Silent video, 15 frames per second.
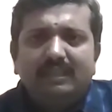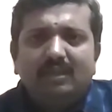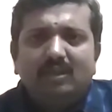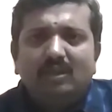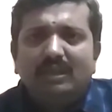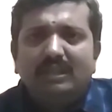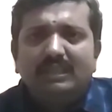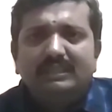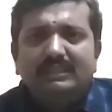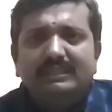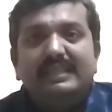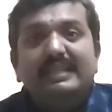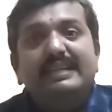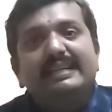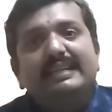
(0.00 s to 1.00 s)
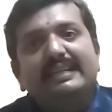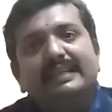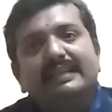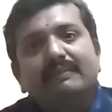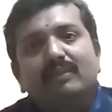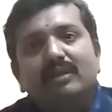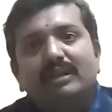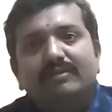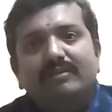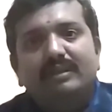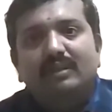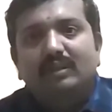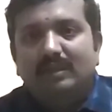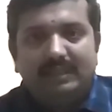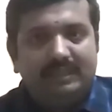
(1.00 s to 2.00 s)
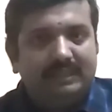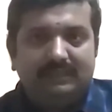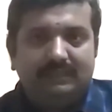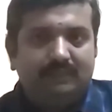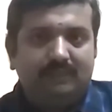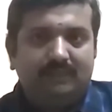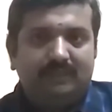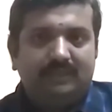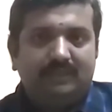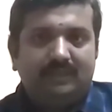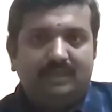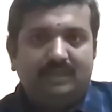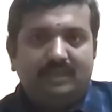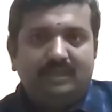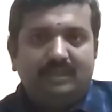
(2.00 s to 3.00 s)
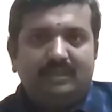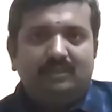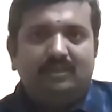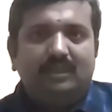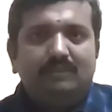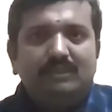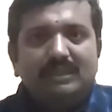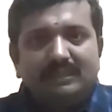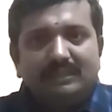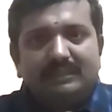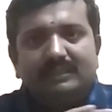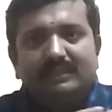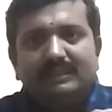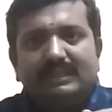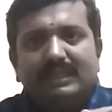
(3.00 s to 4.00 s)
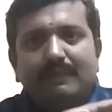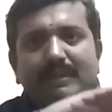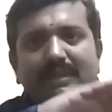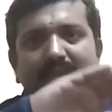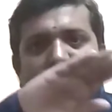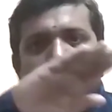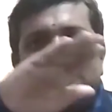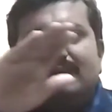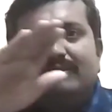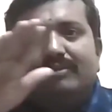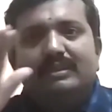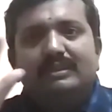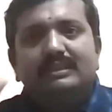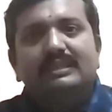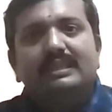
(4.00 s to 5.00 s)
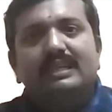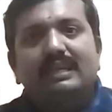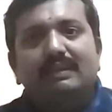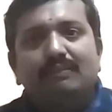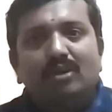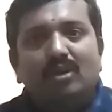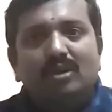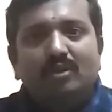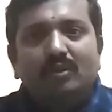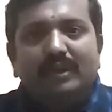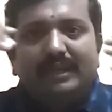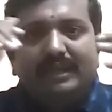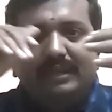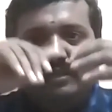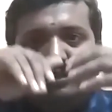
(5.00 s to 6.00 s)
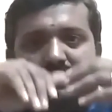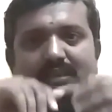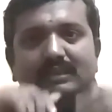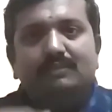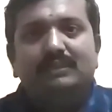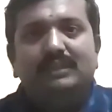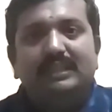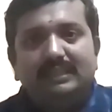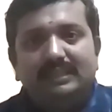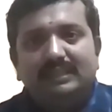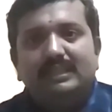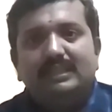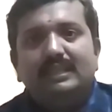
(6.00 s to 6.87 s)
called as genetically modified organisms. So I'm just skimming the surface there, I'm not going into the subject.